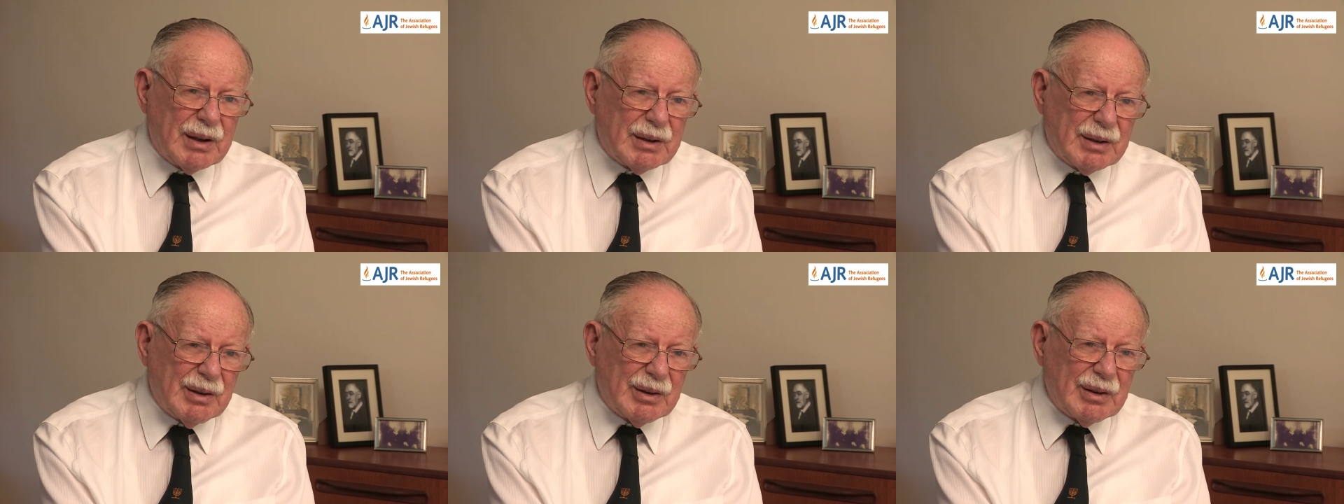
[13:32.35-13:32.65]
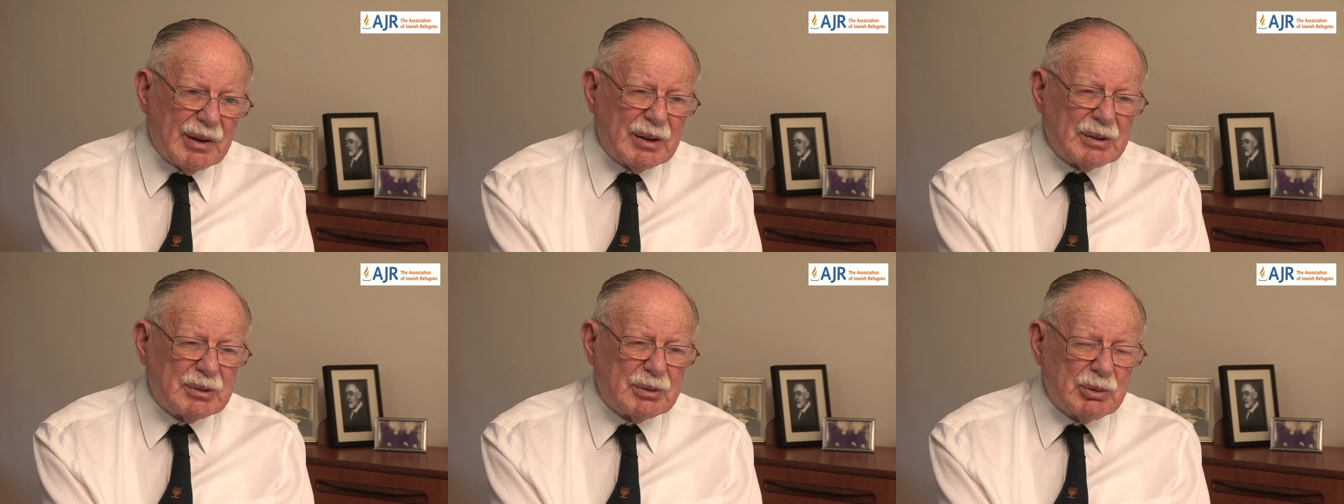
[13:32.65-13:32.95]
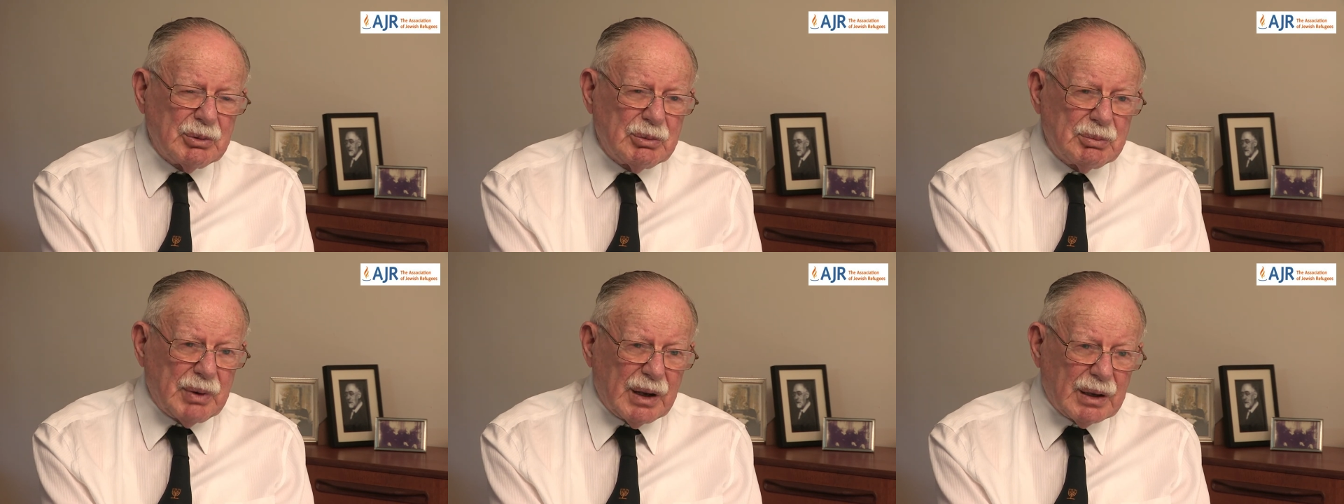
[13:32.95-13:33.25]
I had two
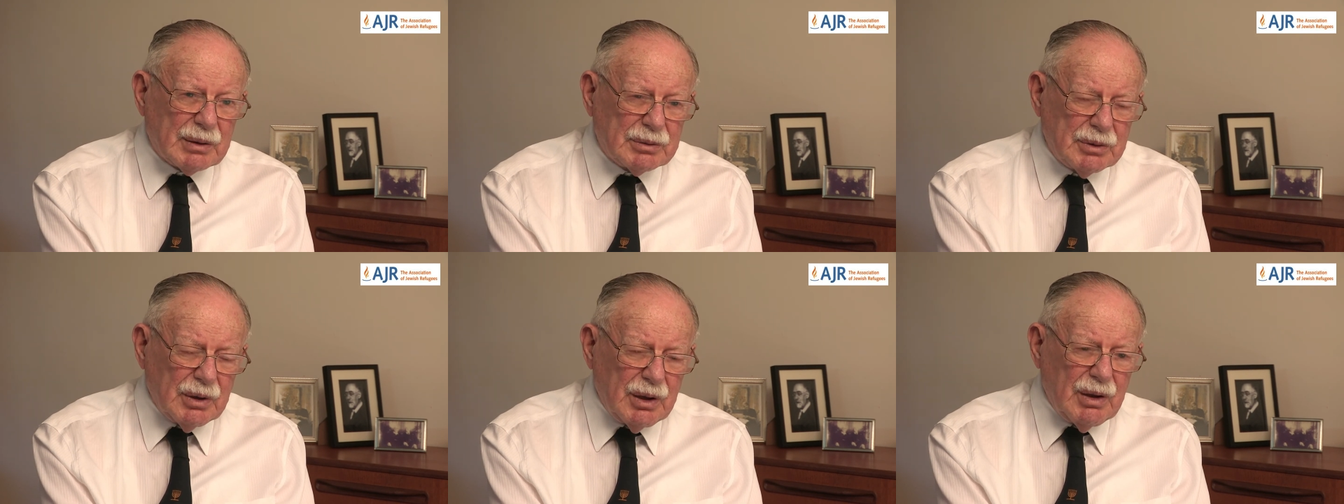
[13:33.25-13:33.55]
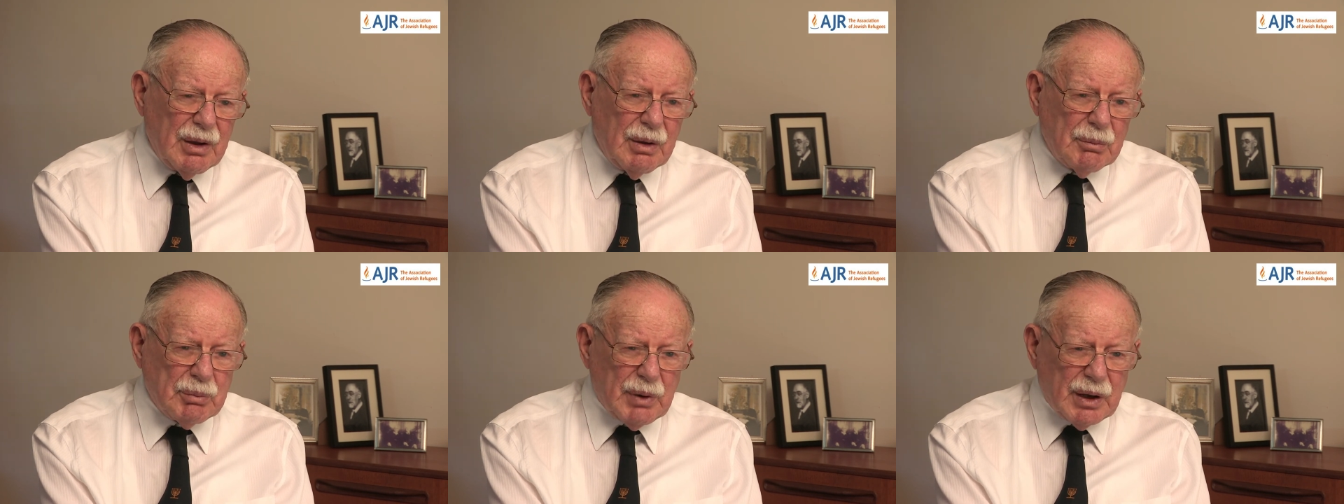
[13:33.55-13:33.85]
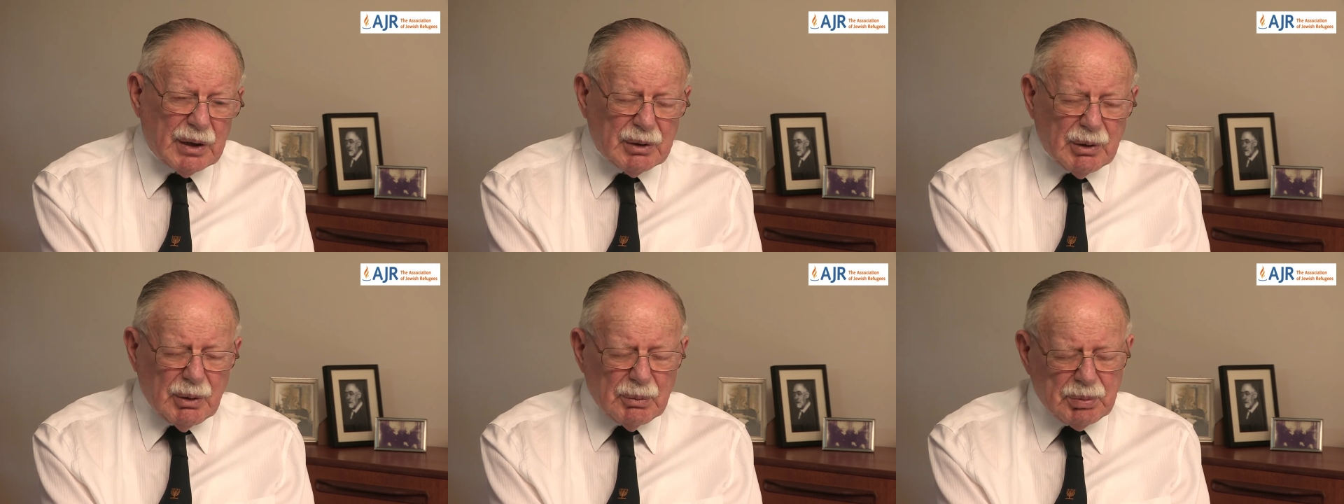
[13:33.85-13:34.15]
back
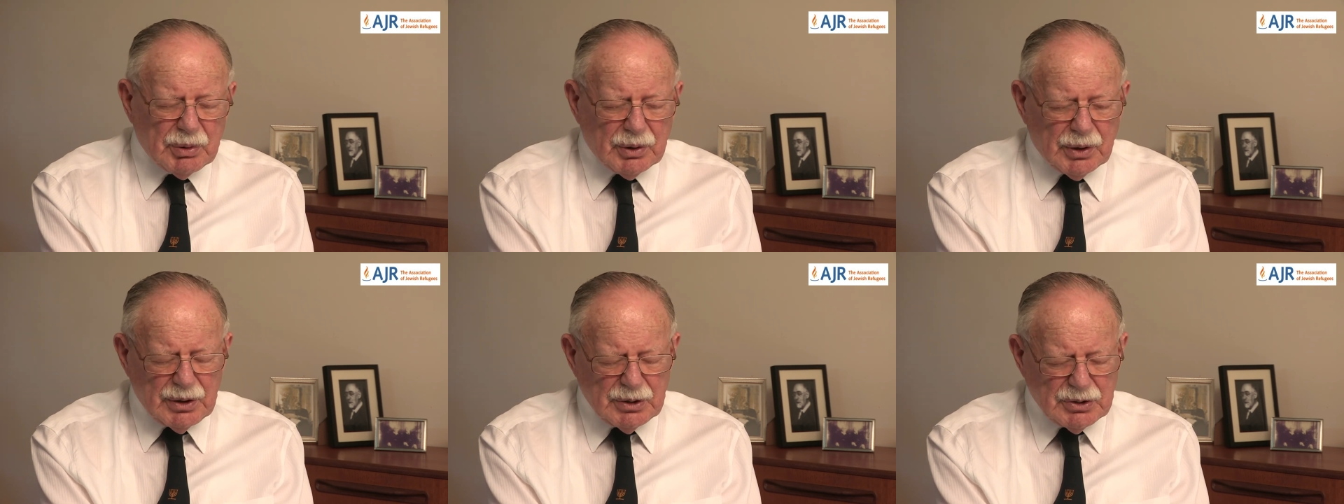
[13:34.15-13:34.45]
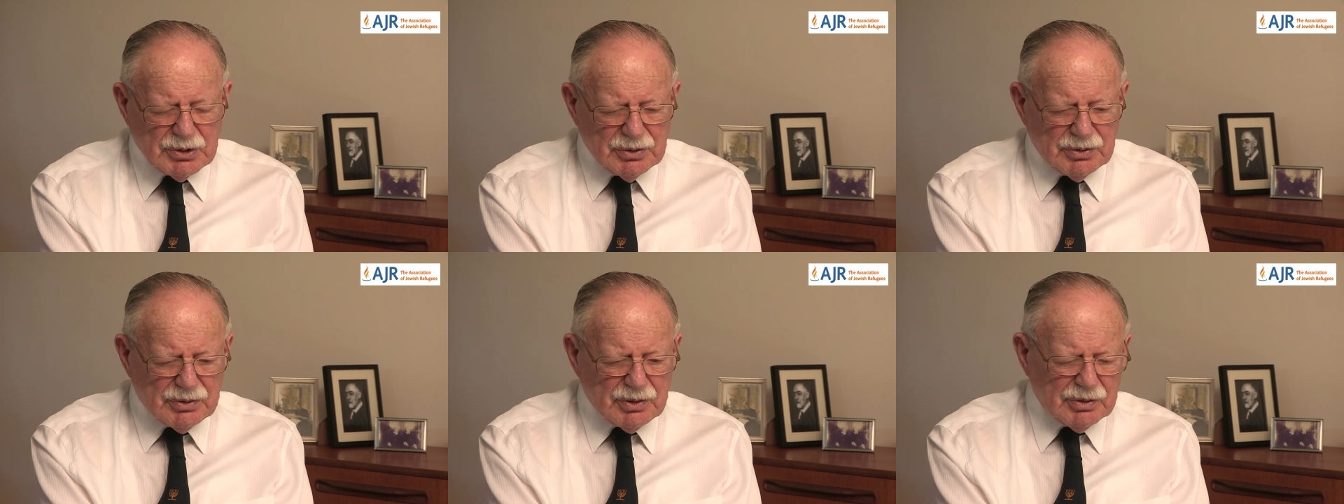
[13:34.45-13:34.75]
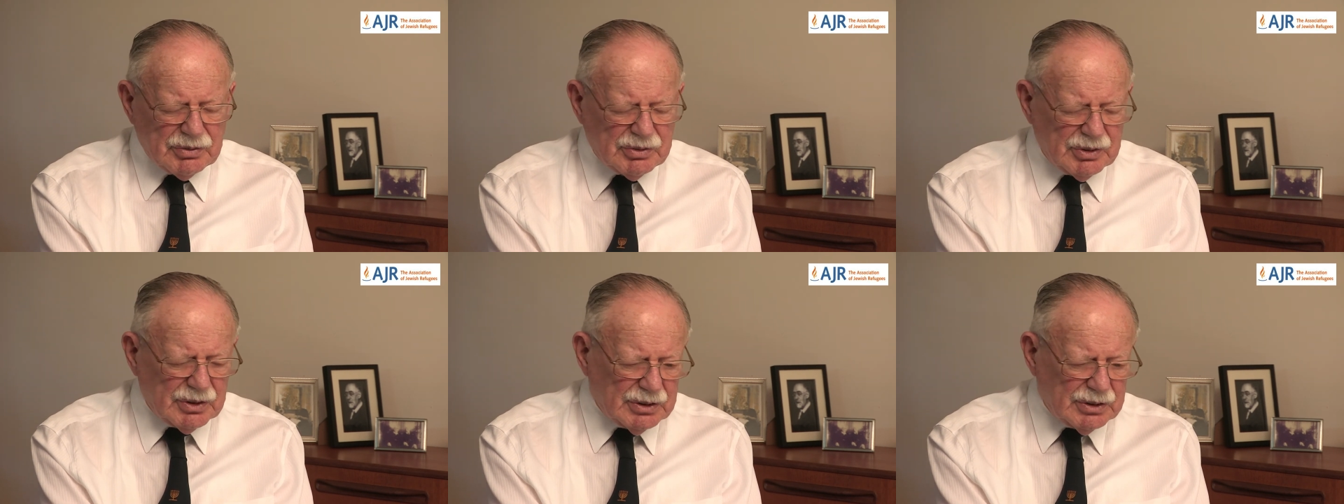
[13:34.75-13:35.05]
operations as
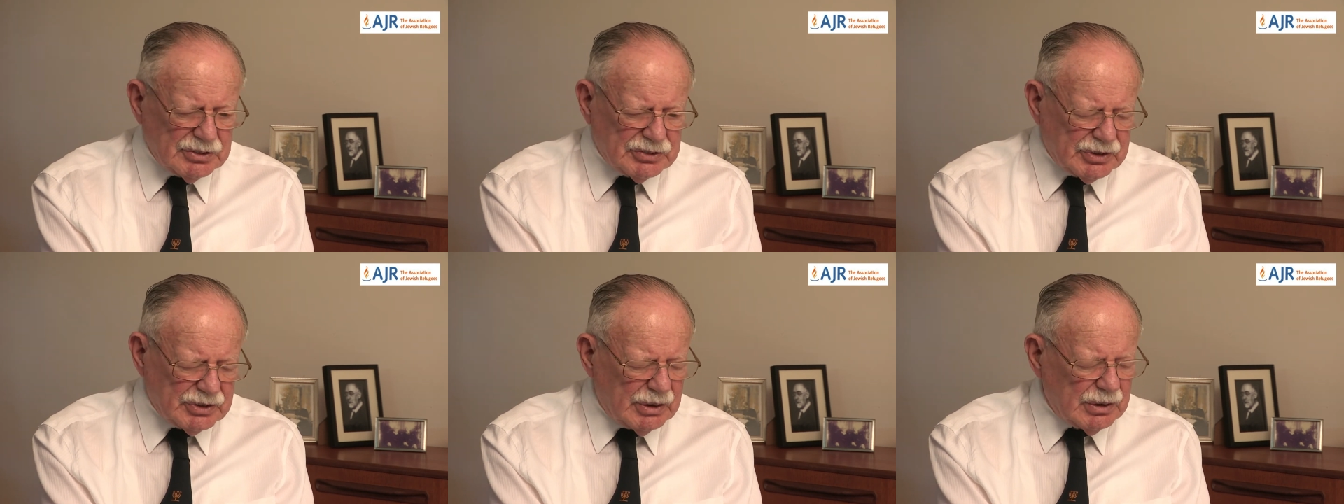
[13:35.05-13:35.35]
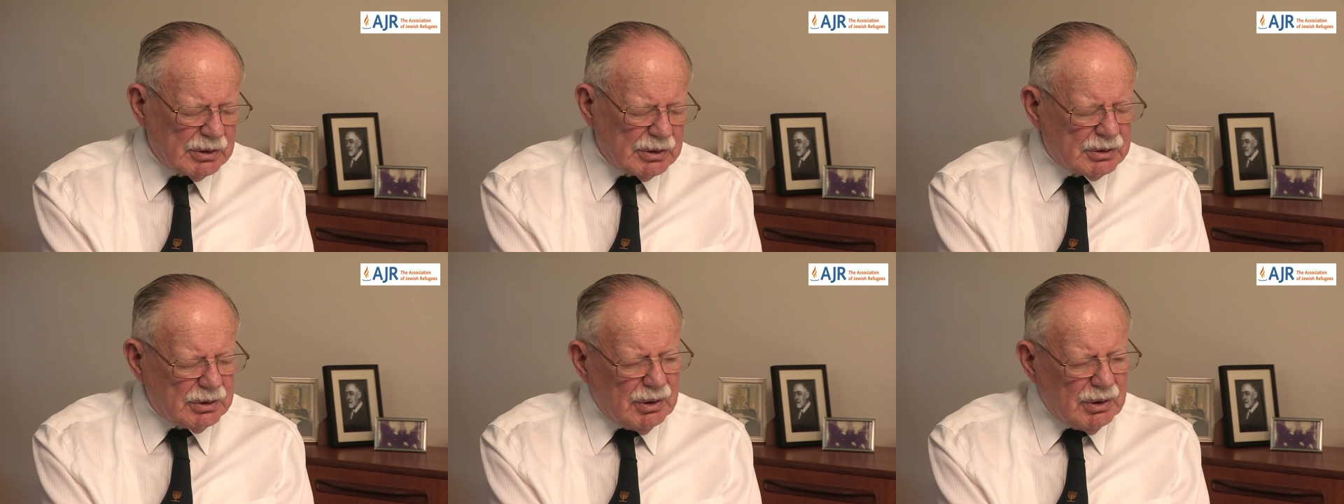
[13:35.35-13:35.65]
a result.